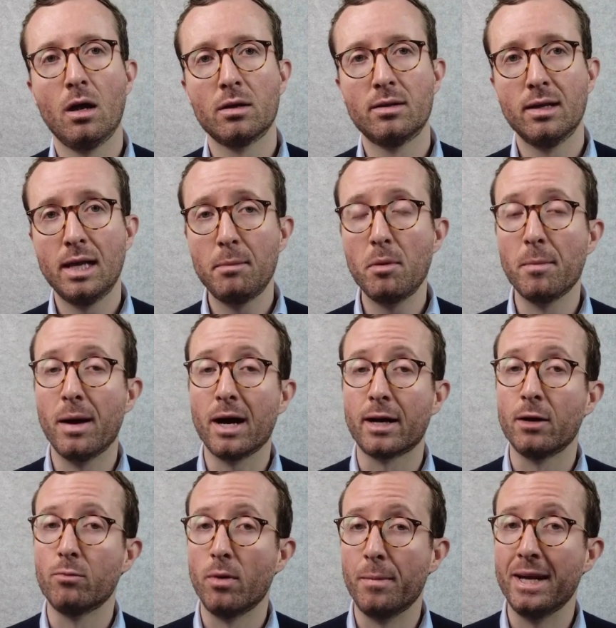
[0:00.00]
The labour market
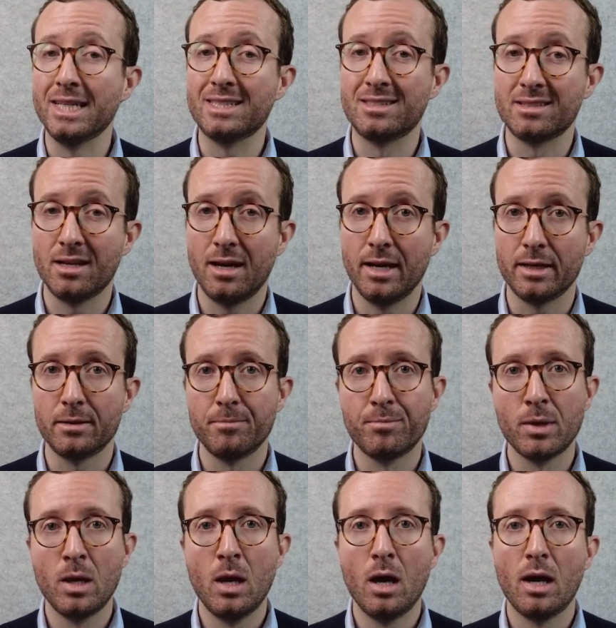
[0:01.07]
remains tight.
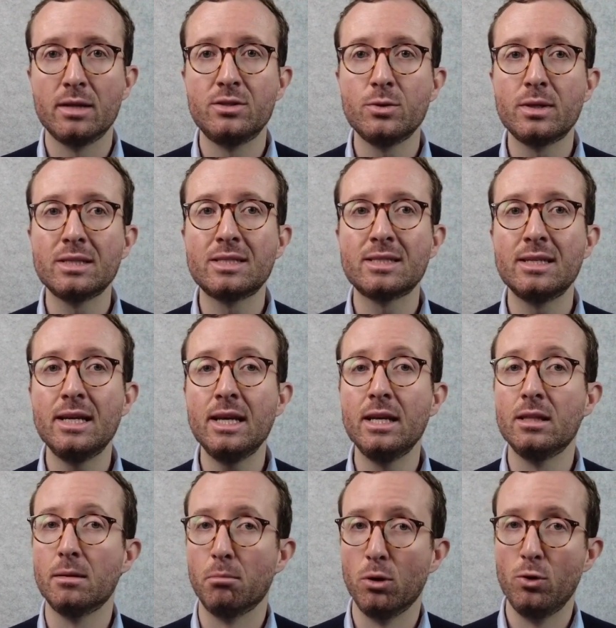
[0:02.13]
As you can see in
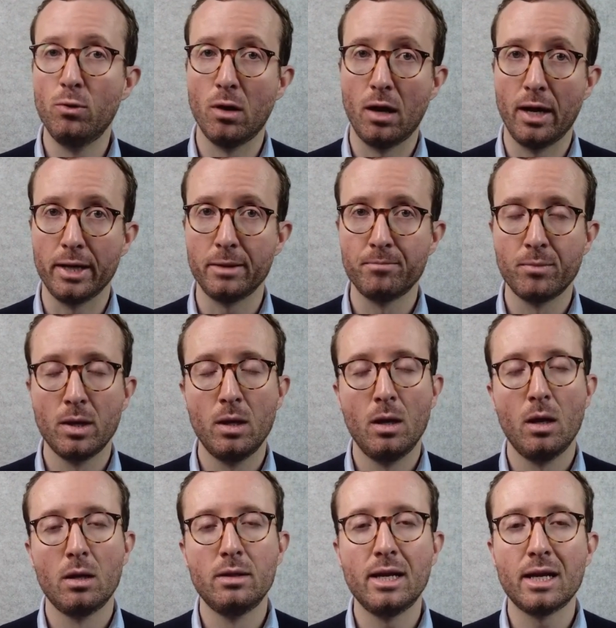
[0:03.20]
the blue line,
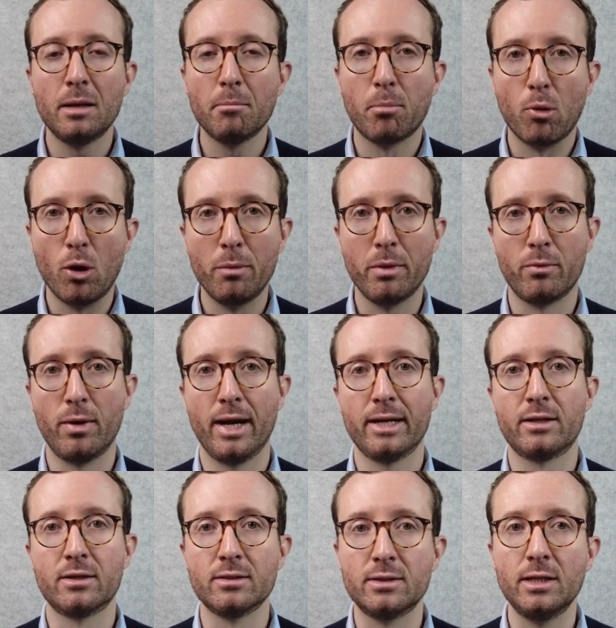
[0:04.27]
the unemployment rate
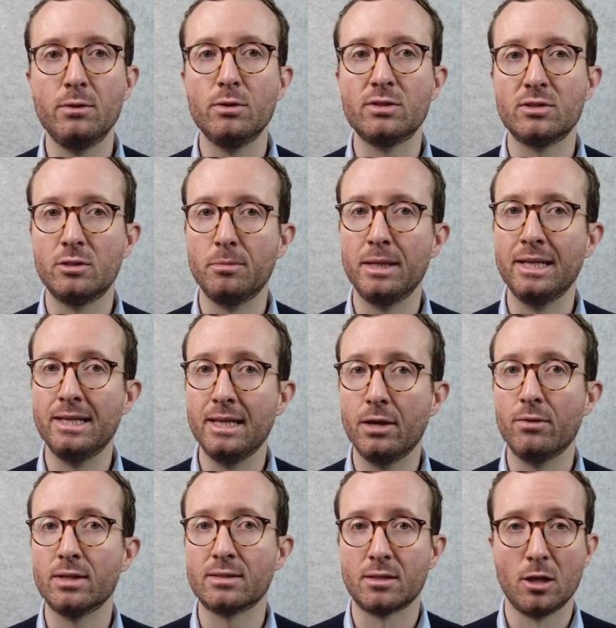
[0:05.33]
continues to be near
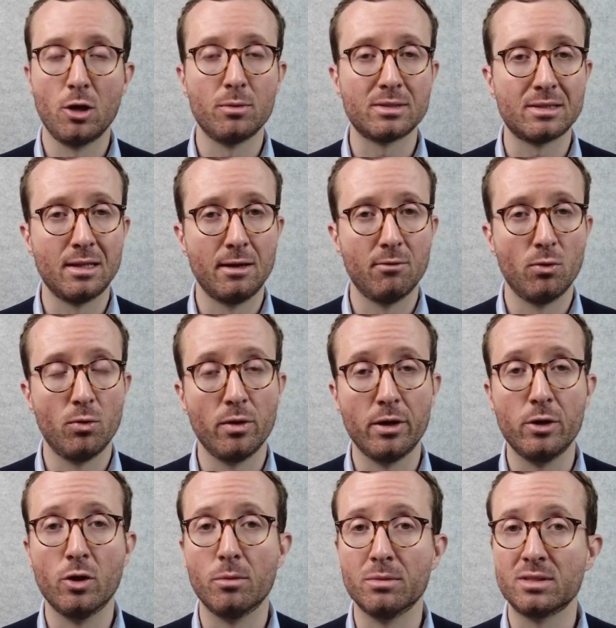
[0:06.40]
its lowest level
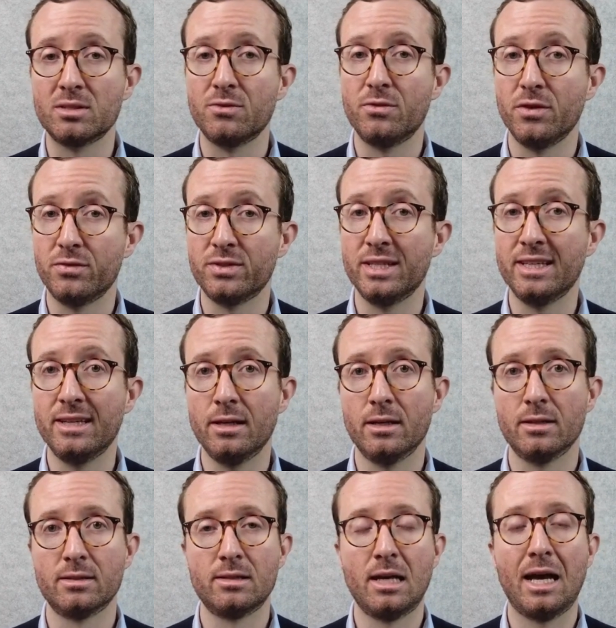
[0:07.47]
in almost 50
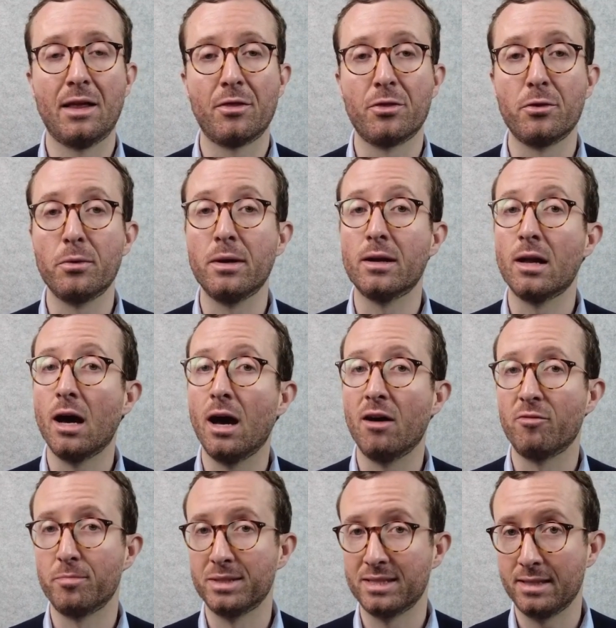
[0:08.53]
years at
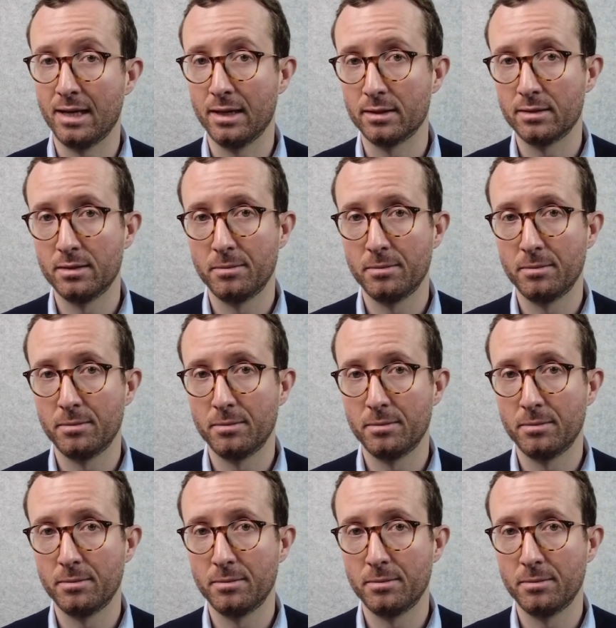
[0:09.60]
3.5%.